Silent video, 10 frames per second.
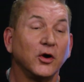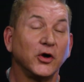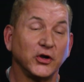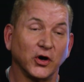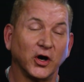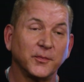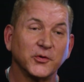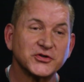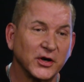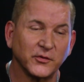you're
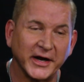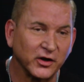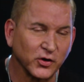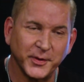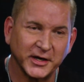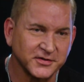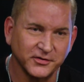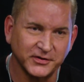100% right. I'll go back to the